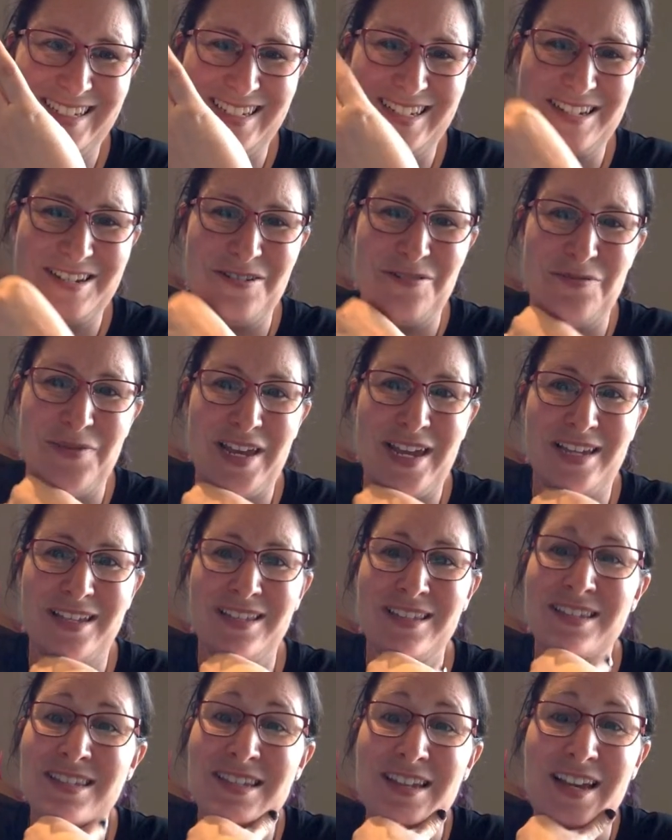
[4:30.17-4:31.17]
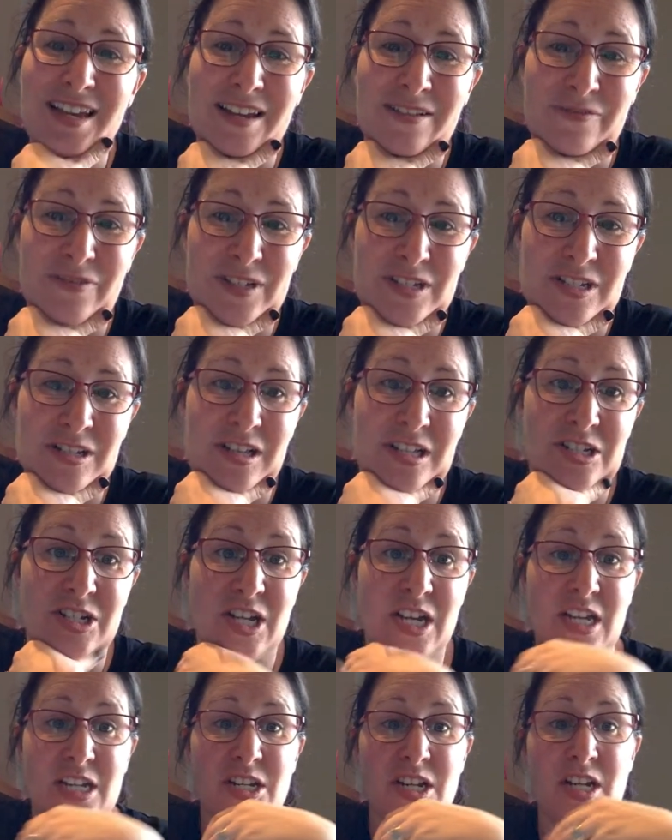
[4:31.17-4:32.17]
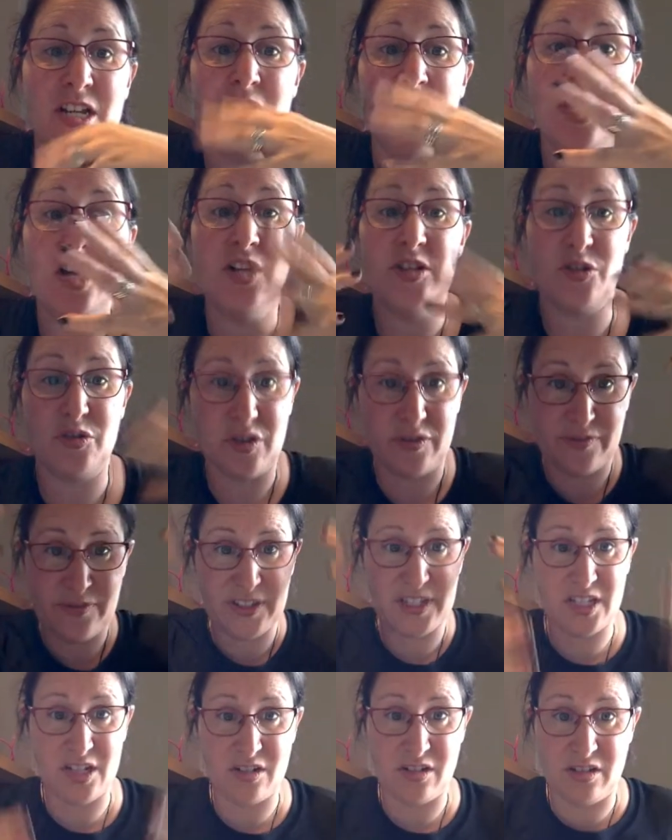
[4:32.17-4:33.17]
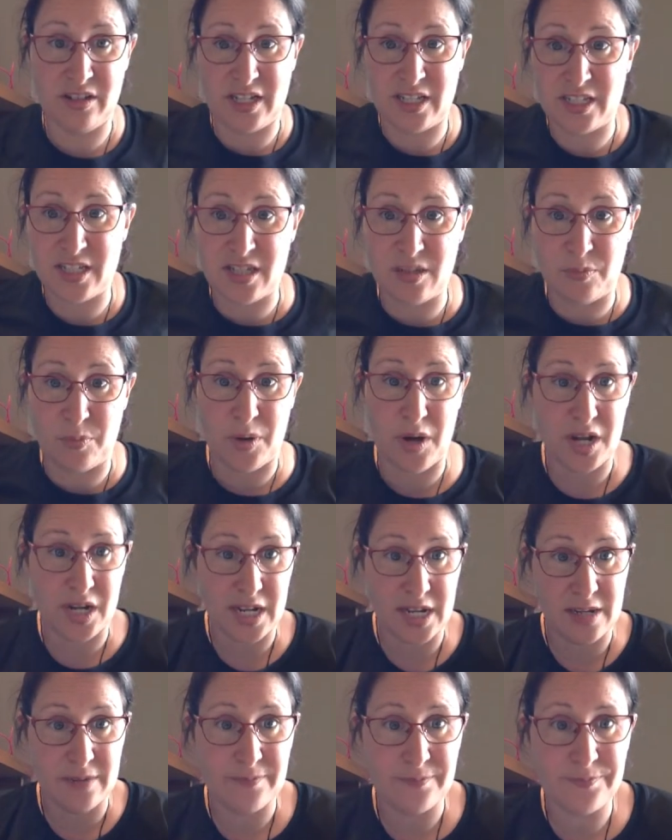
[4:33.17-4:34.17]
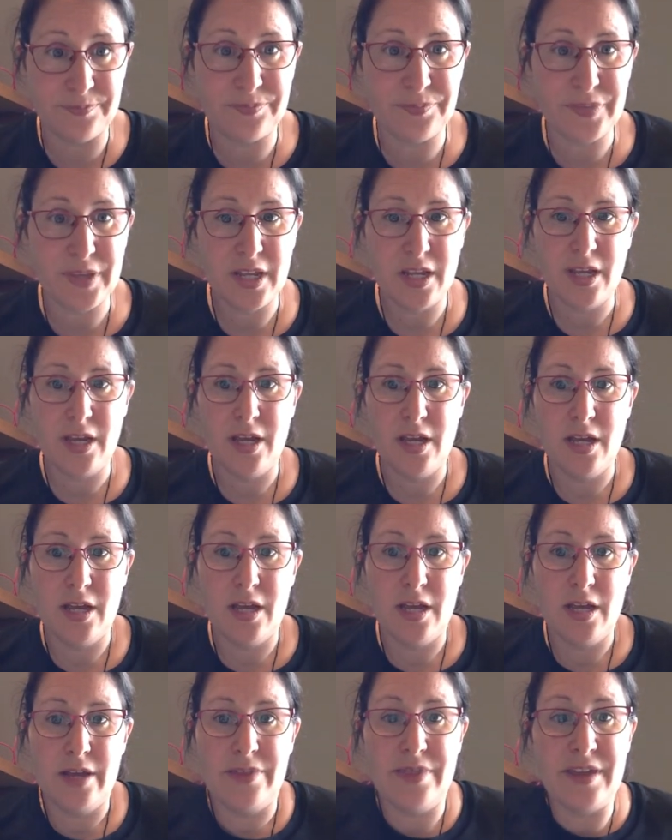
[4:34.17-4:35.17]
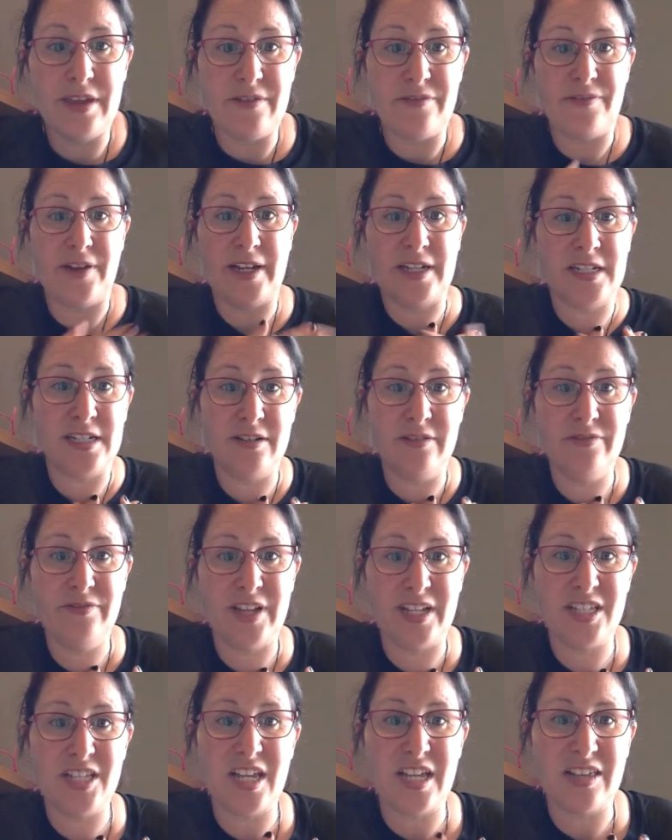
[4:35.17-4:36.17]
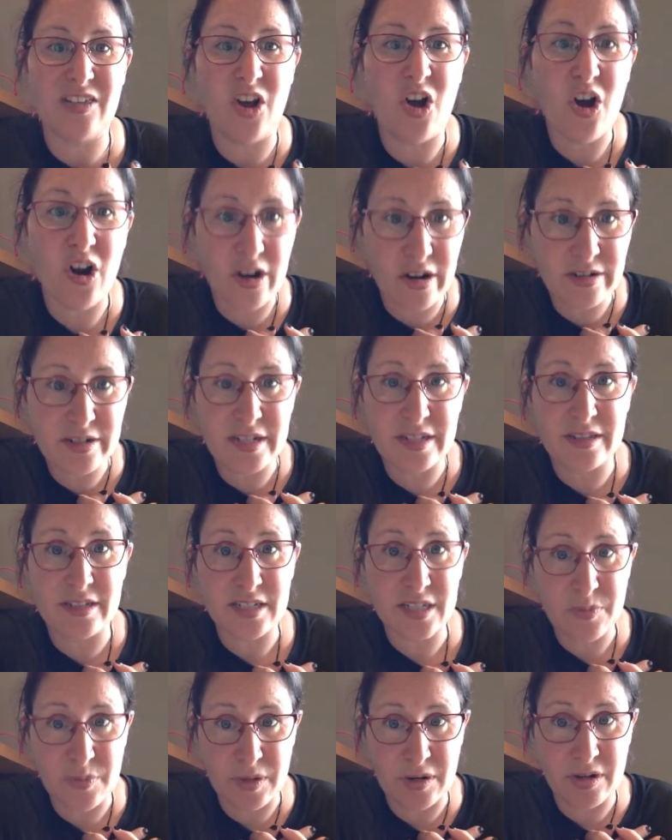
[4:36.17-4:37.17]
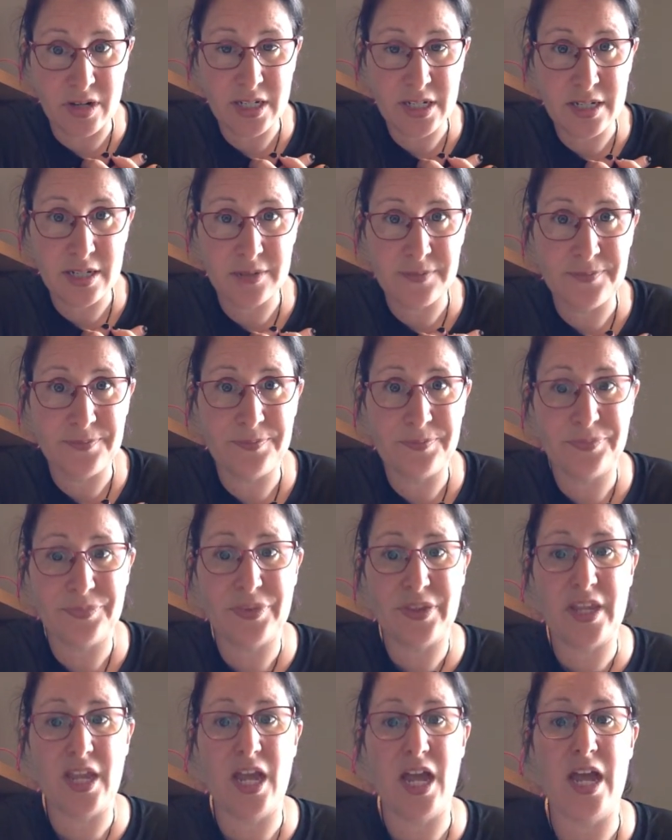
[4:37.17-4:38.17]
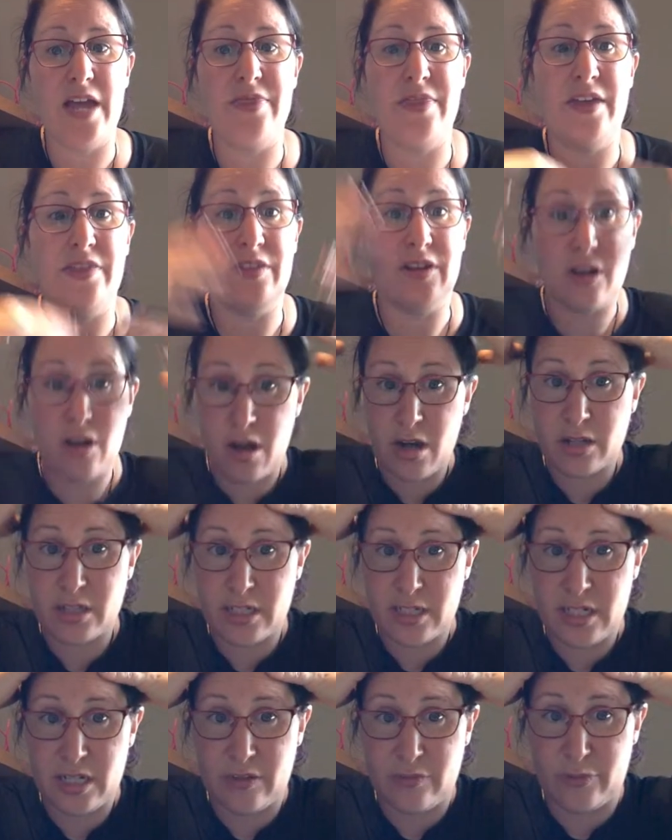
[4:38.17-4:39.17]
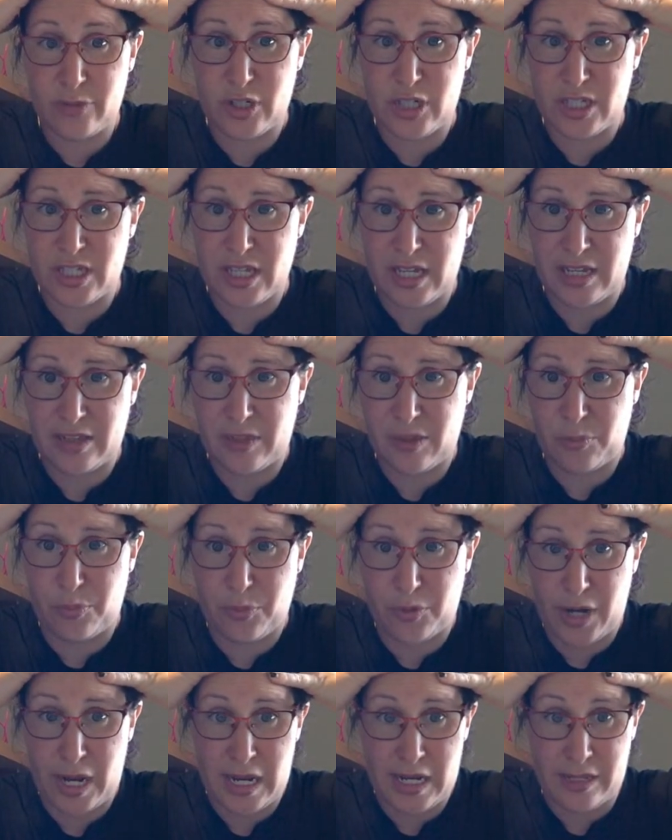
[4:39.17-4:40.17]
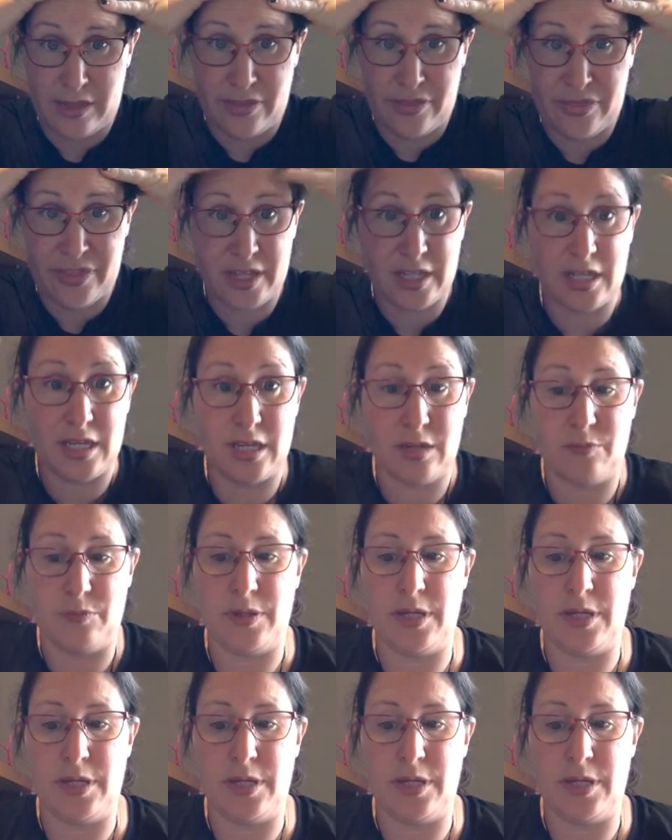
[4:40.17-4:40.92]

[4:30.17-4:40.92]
domains in physical education. So the physical, that's the body. The affective, that's like the heart and the spirit. And then the cognitive, which is like the brain thinking.